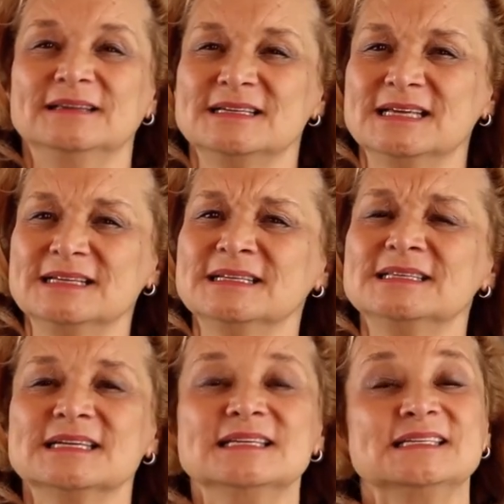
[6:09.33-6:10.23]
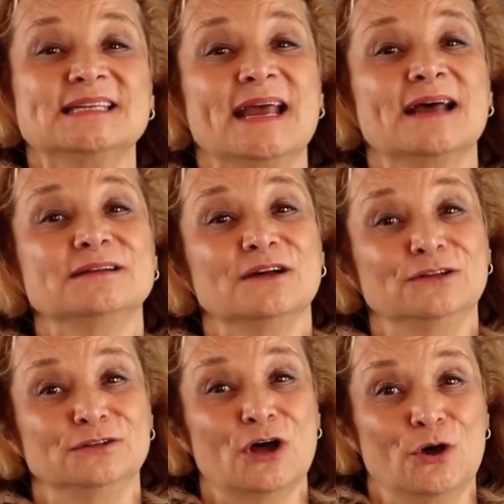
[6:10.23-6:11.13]
The sentence can stand
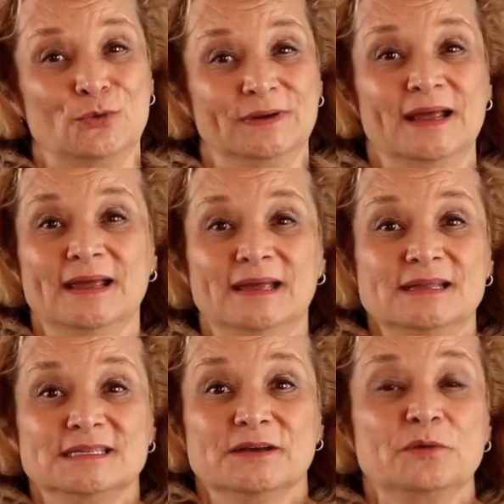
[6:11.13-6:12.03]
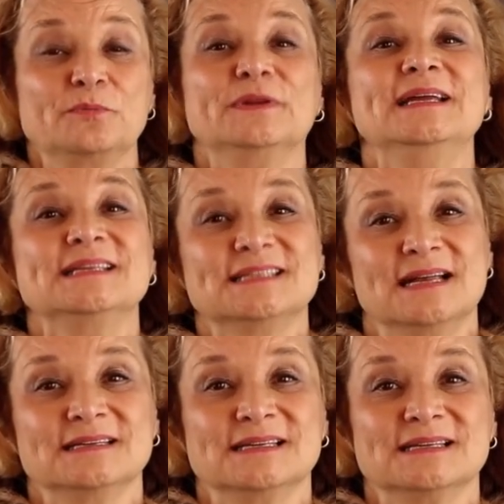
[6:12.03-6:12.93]
alone. It's a complete
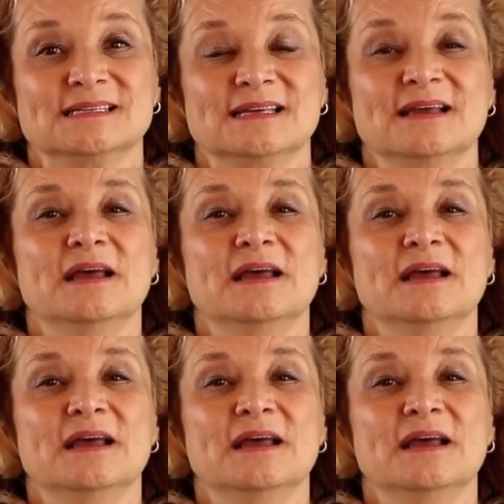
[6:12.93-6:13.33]
sentence.